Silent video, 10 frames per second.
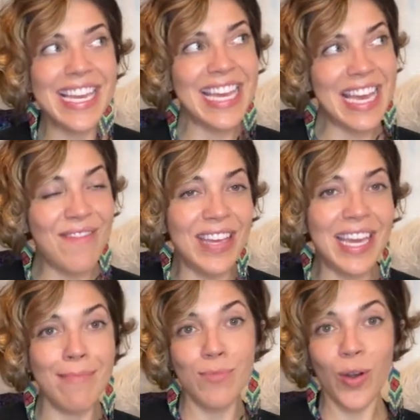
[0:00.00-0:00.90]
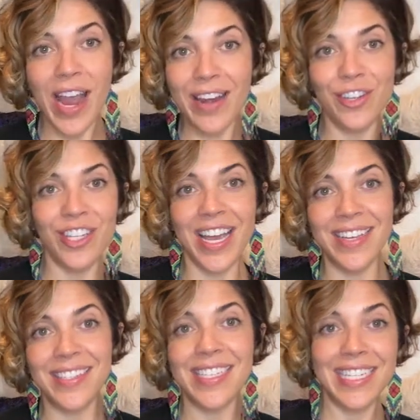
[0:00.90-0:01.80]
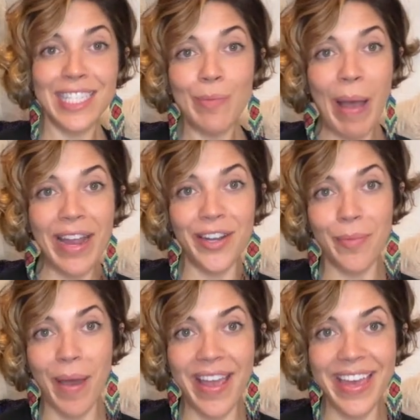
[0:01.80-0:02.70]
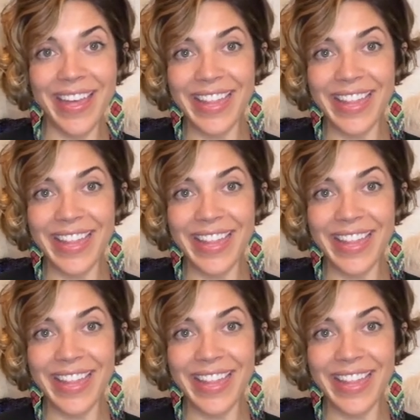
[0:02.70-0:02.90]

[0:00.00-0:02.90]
even get more energized and inspired by it.